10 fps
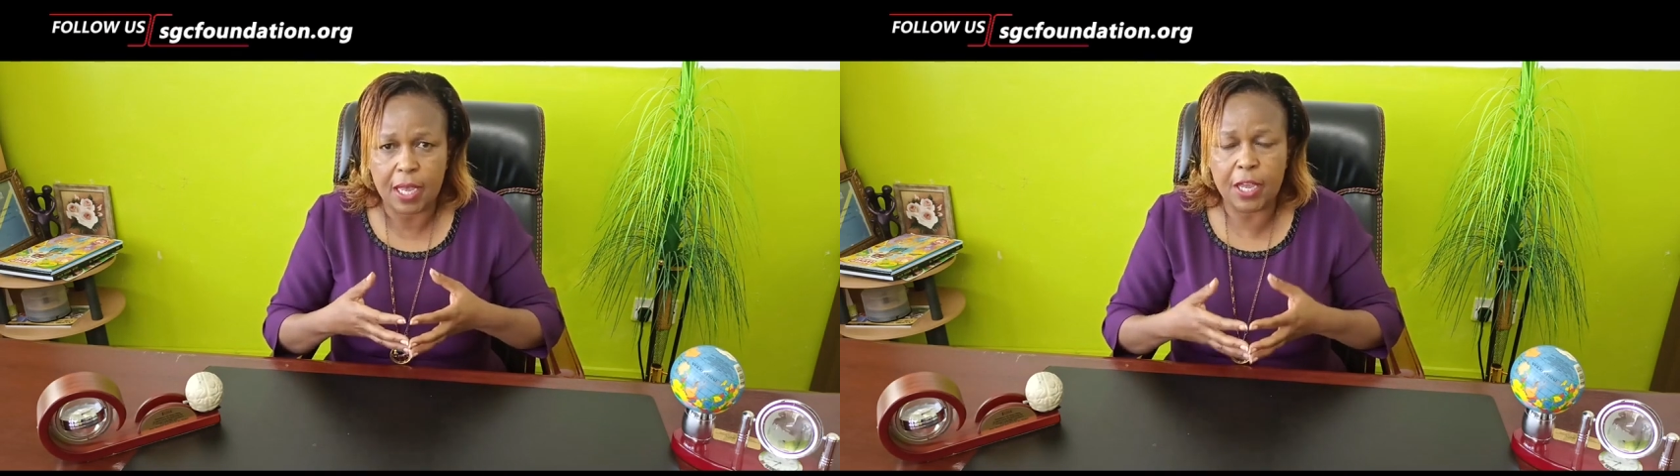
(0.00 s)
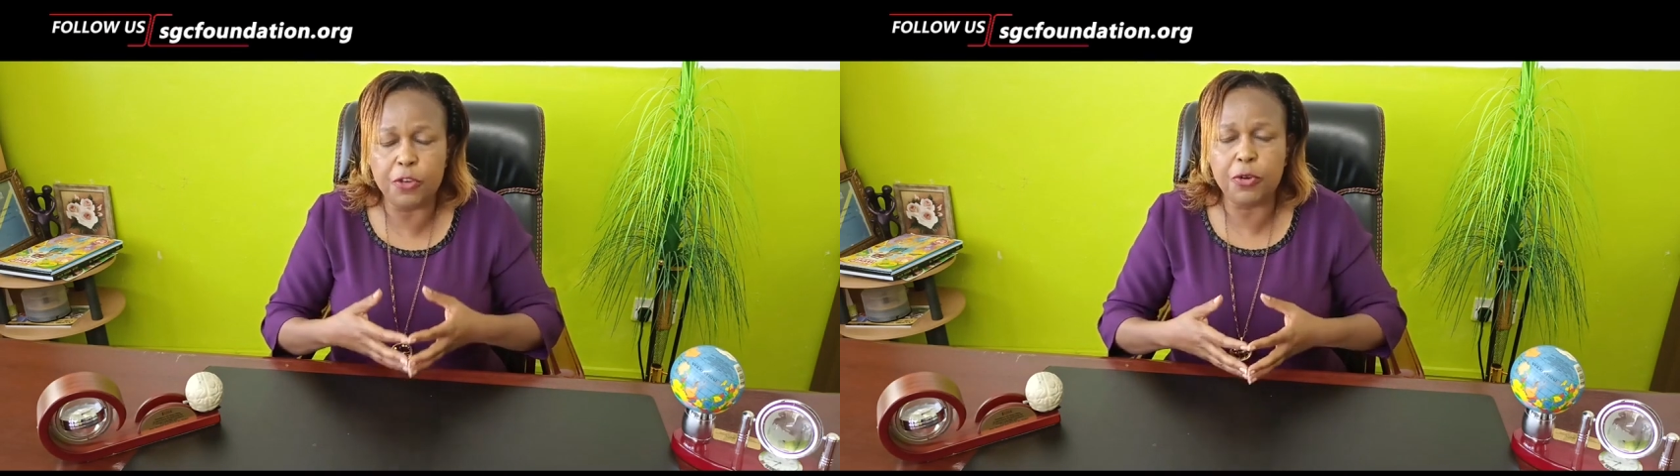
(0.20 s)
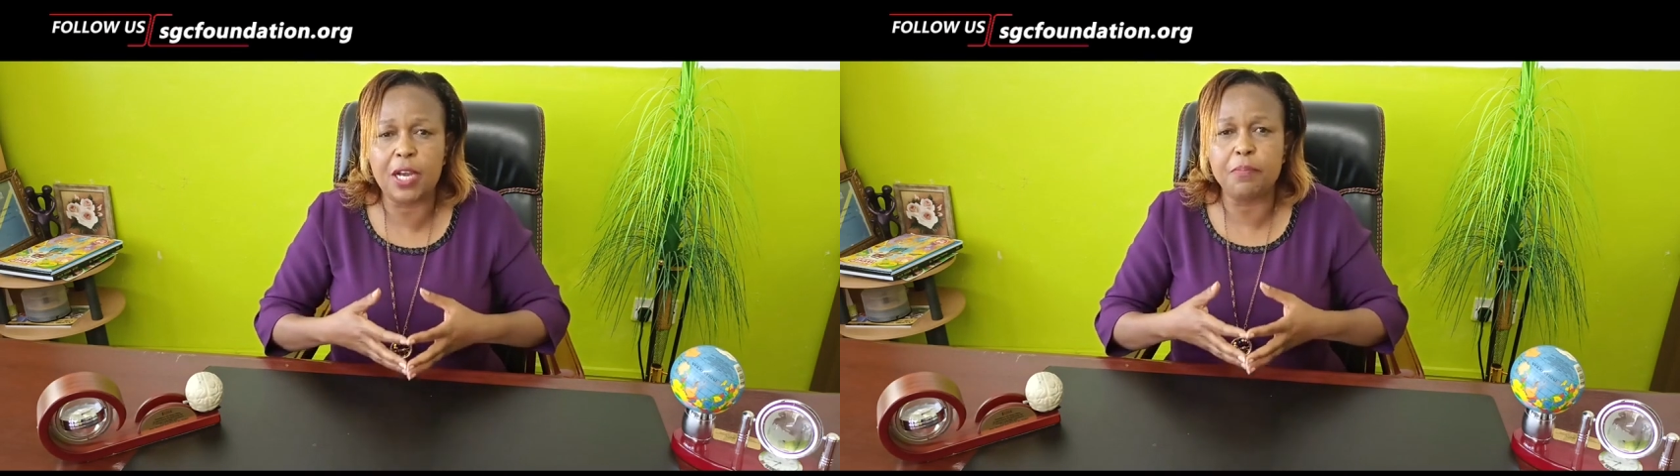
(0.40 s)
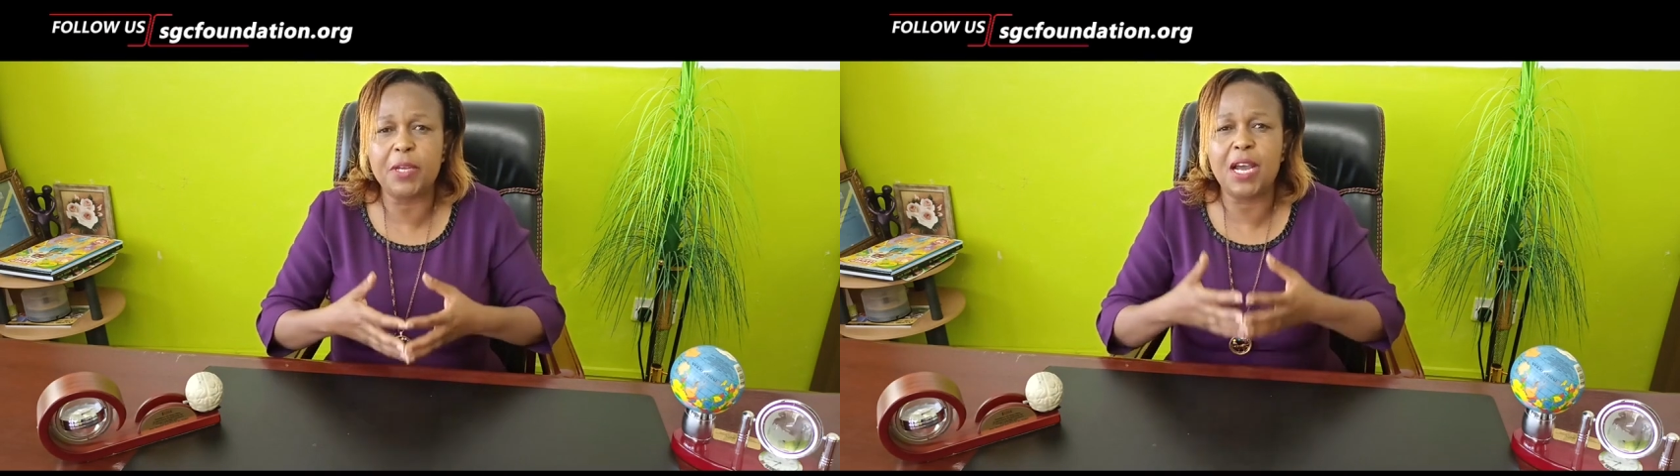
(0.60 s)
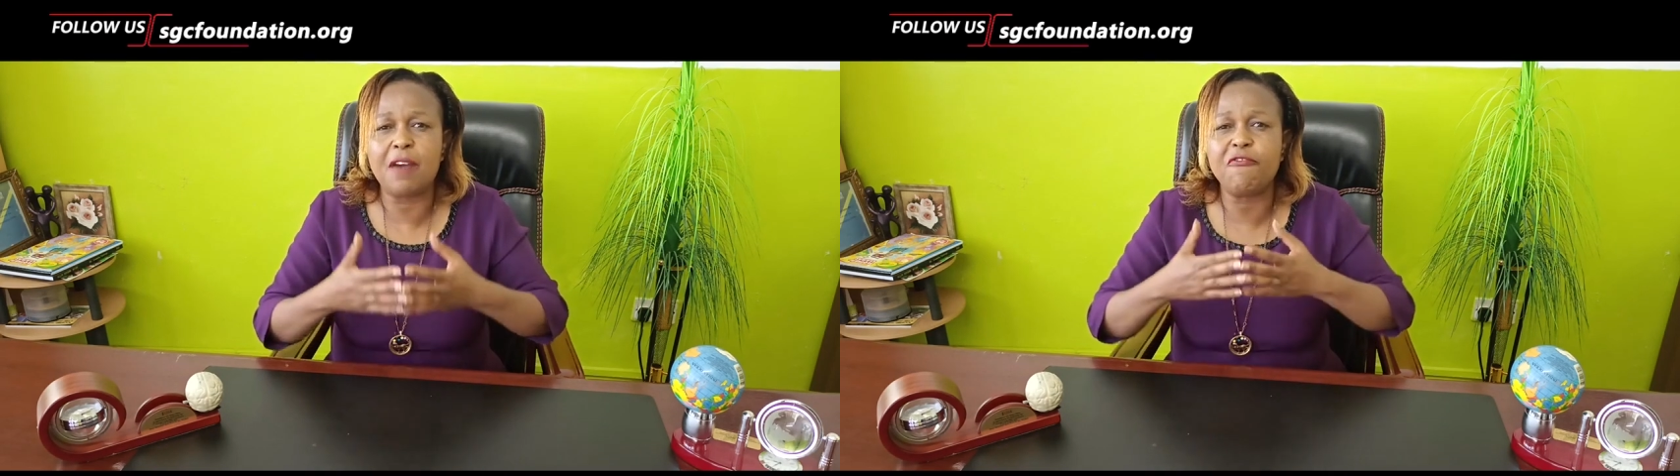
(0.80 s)
and you can
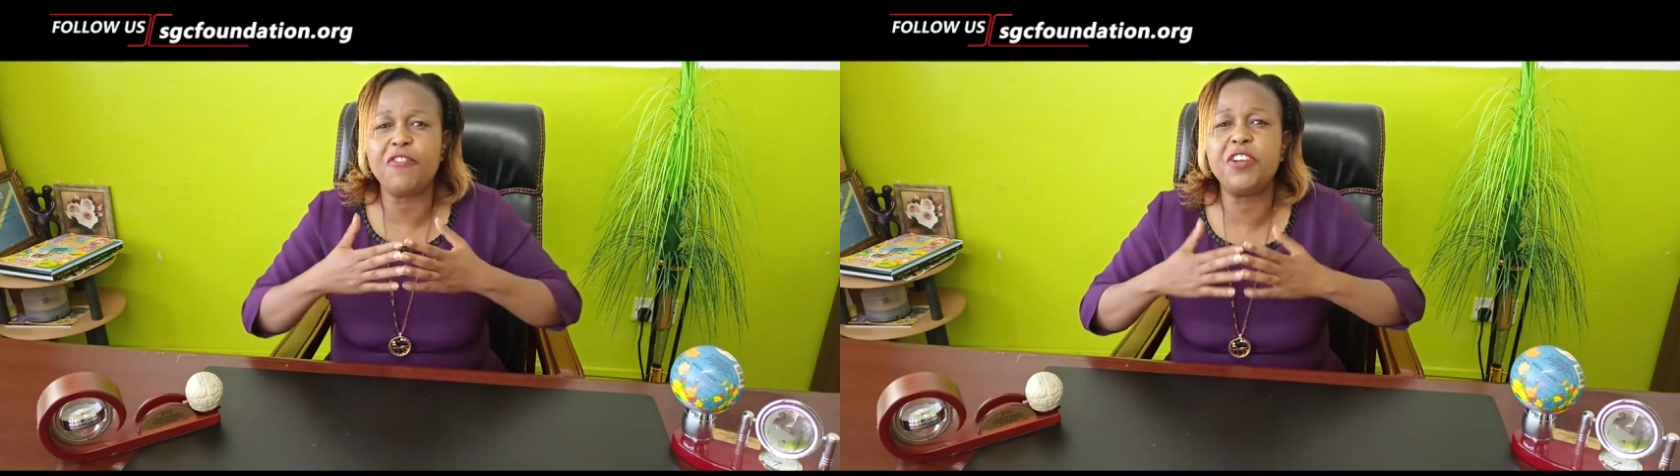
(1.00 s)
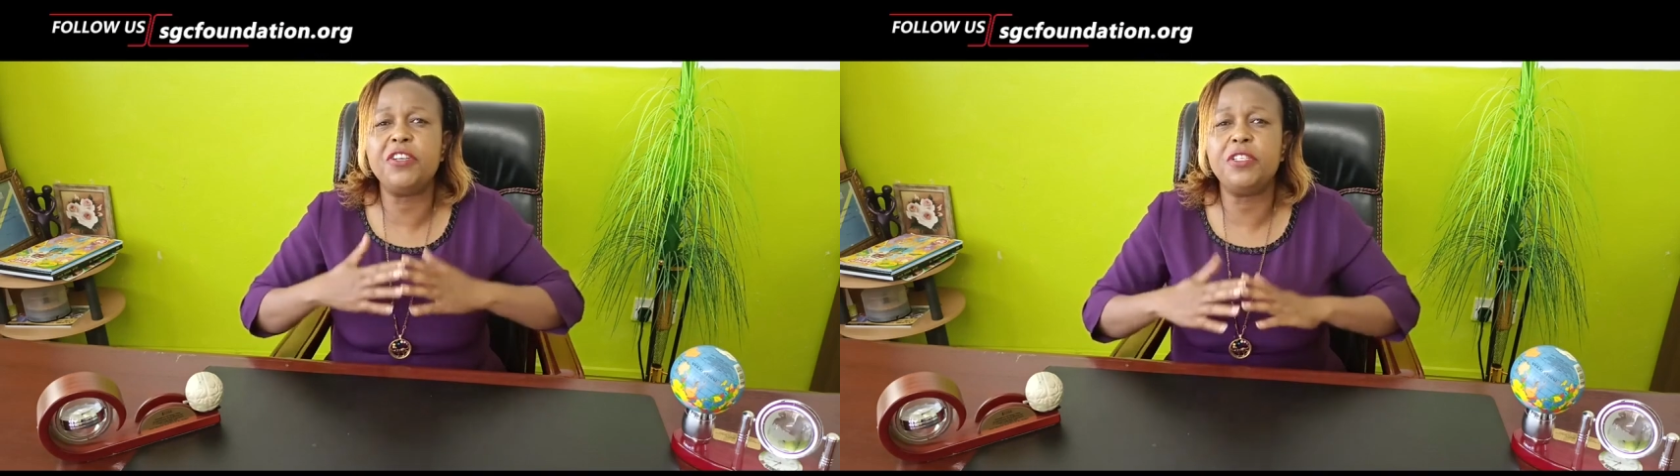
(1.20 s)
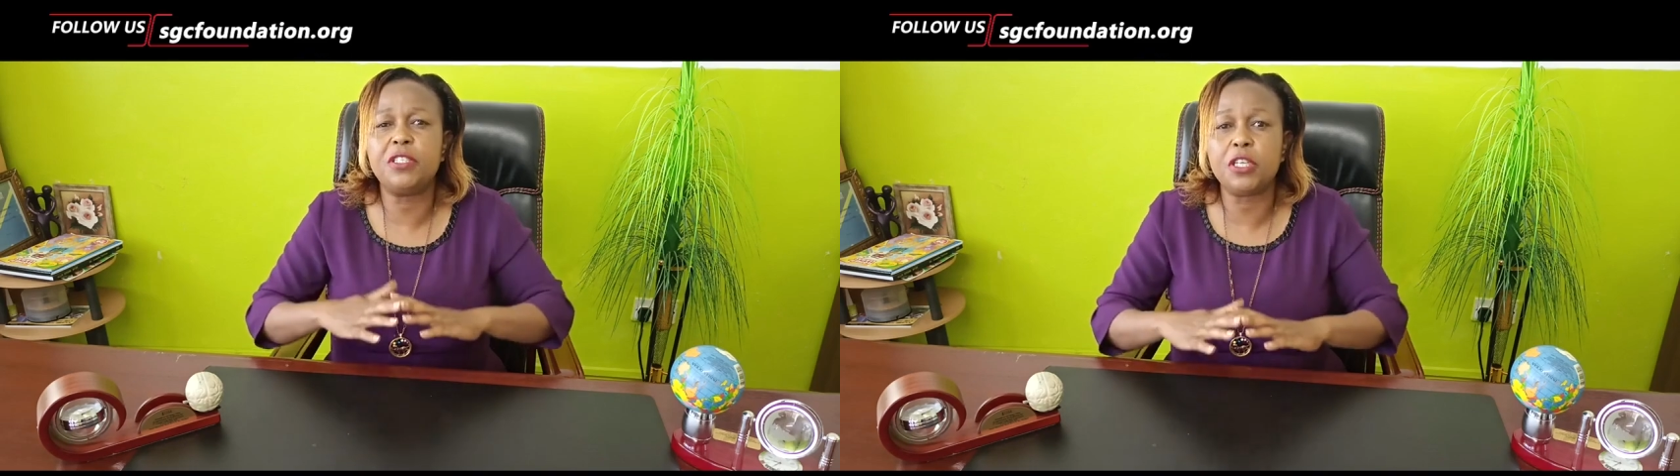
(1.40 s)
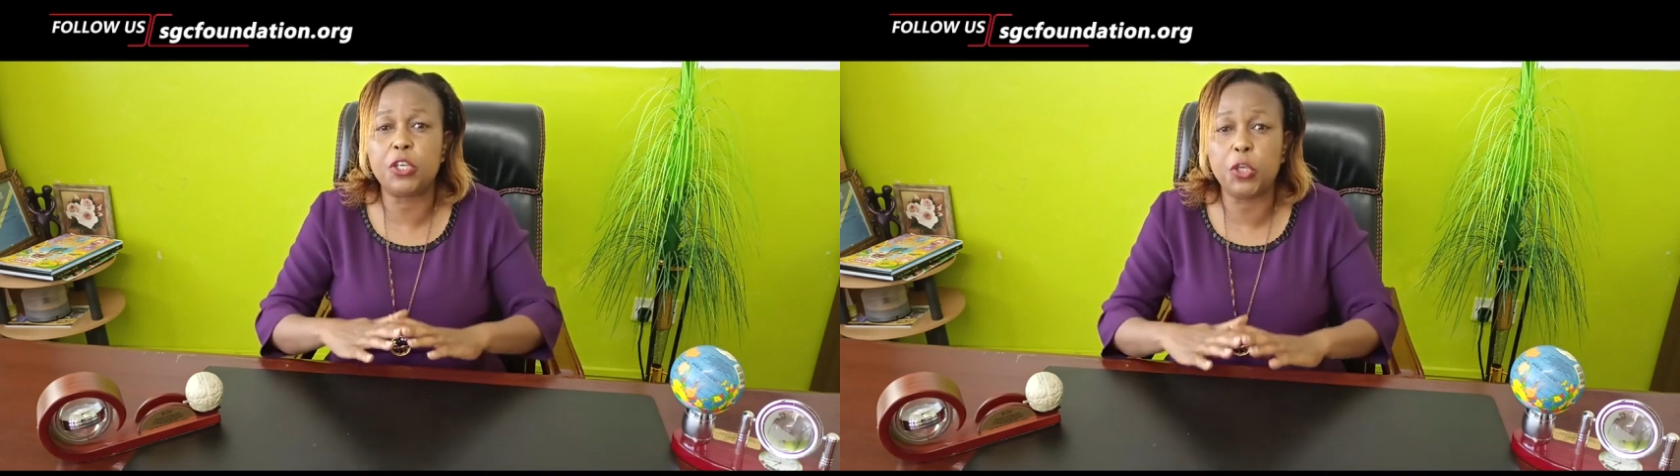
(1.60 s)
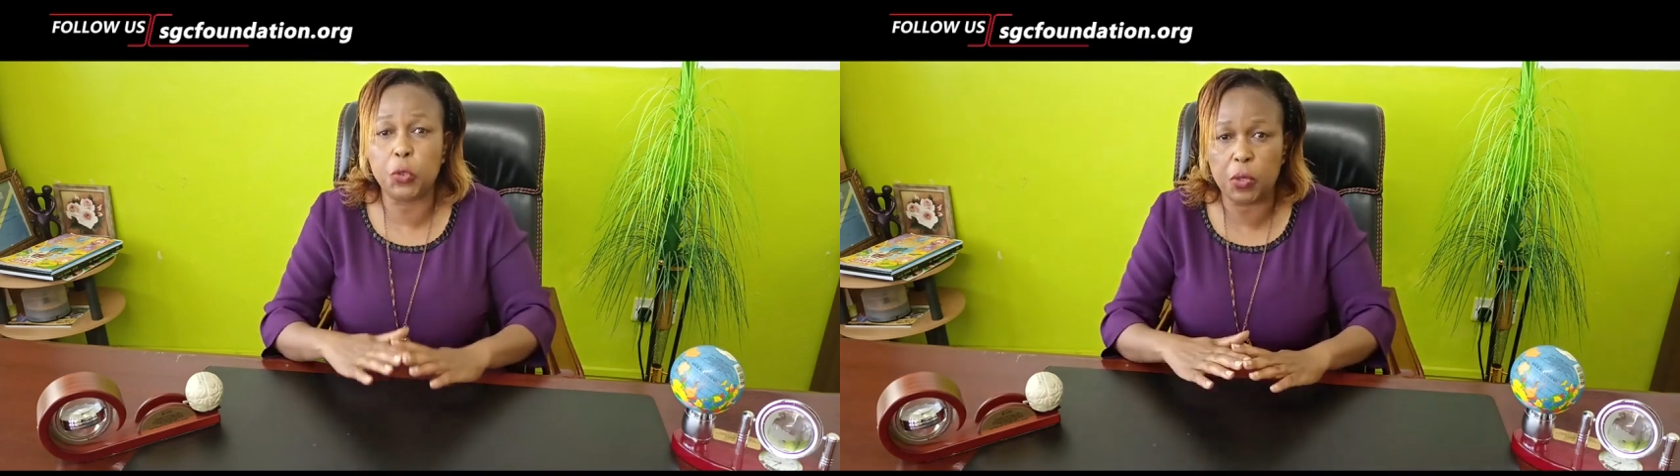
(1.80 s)
become very
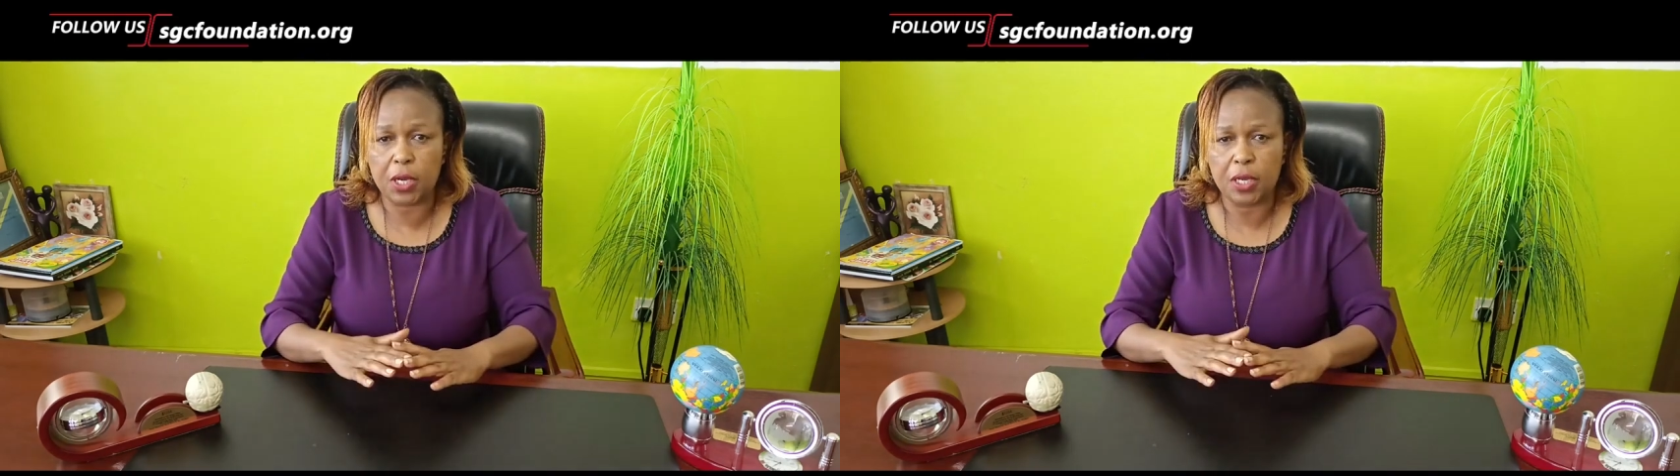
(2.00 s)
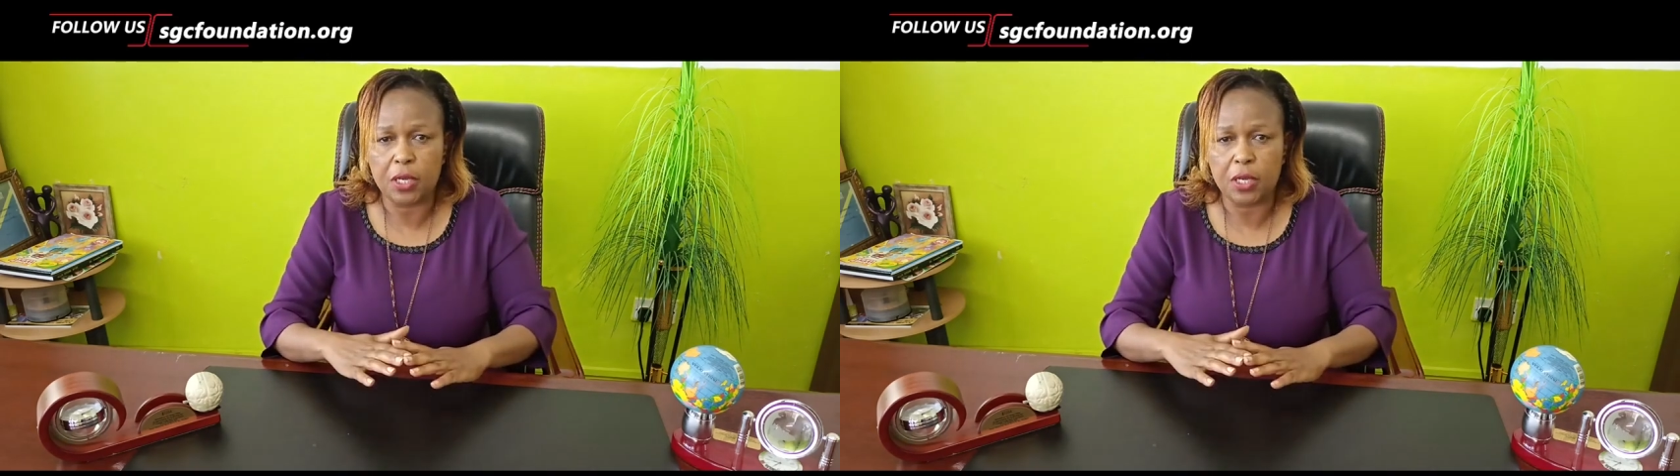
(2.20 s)
insecure,